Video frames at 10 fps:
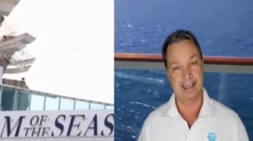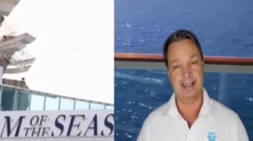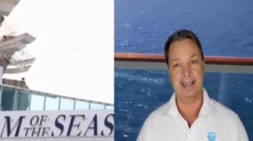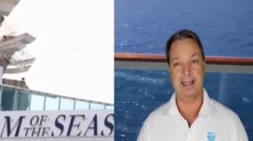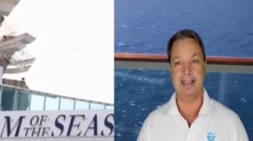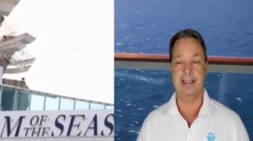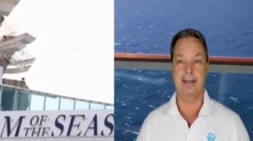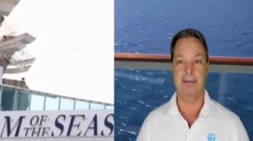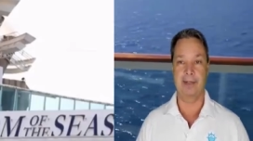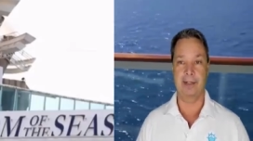then that's a
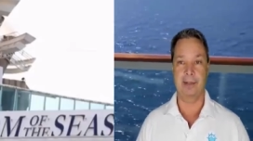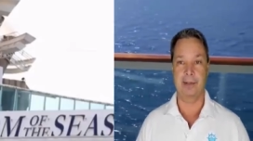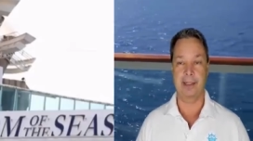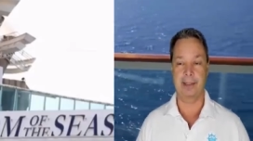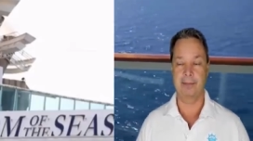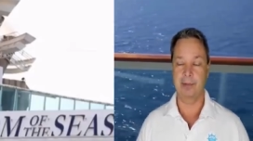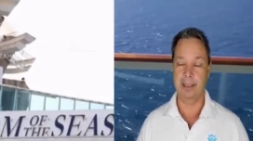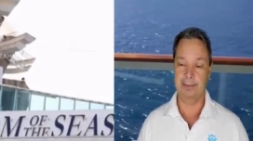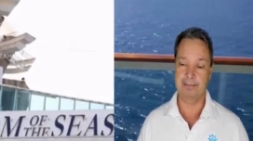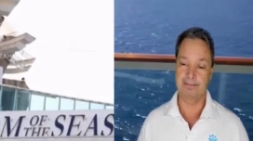different story.
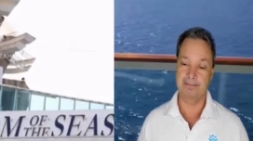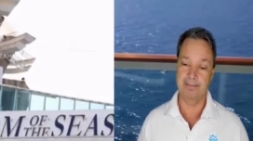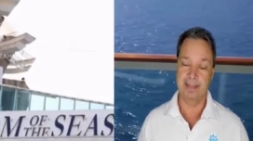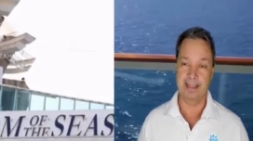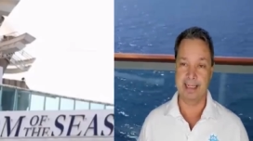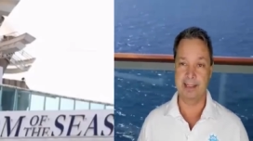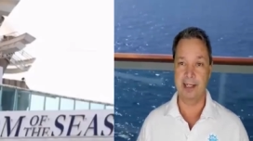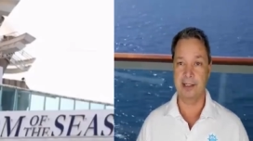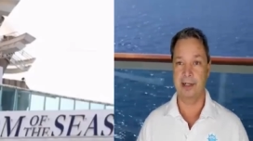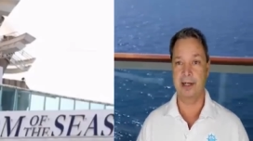Well, that's
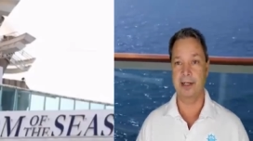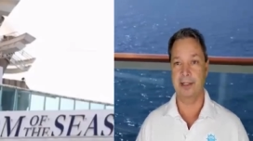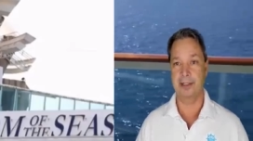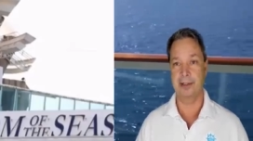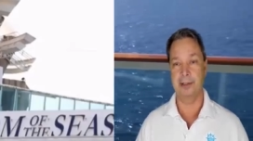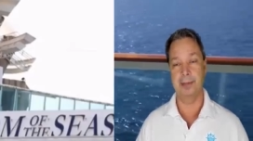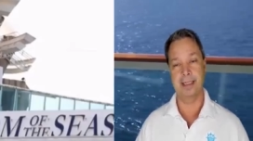also harder to do,